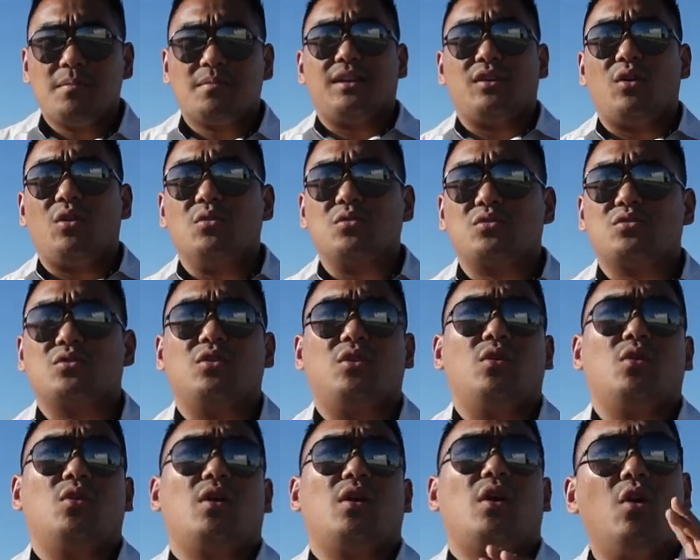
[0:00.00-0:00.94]
and
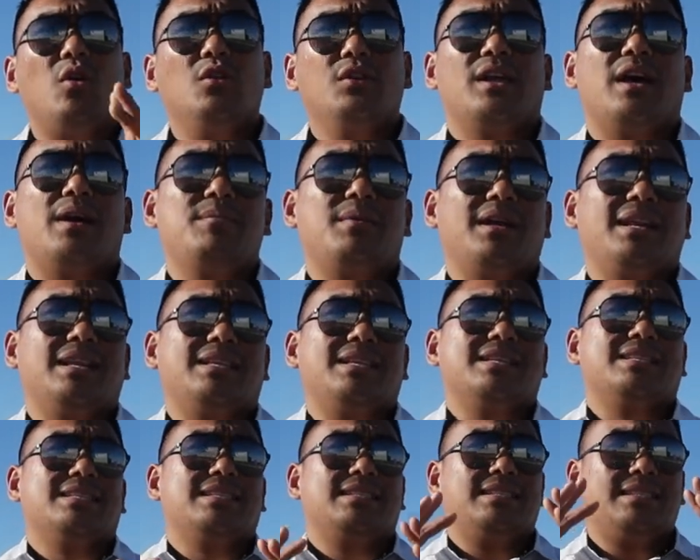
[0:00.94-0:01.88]
also all the
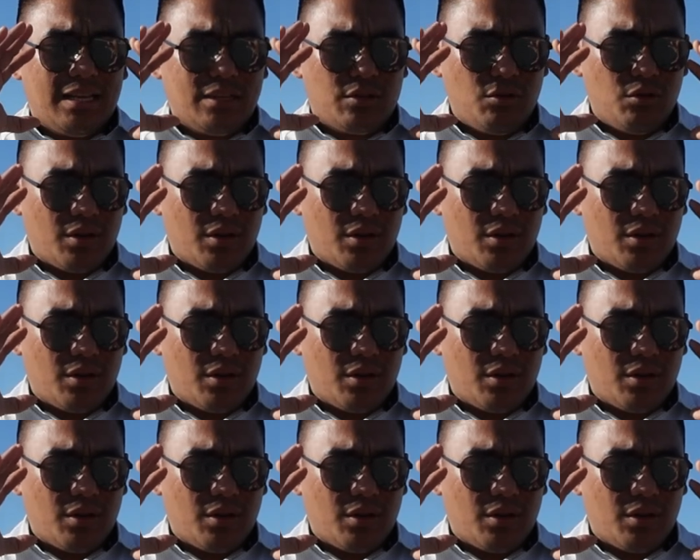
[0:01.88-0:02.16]
amenities that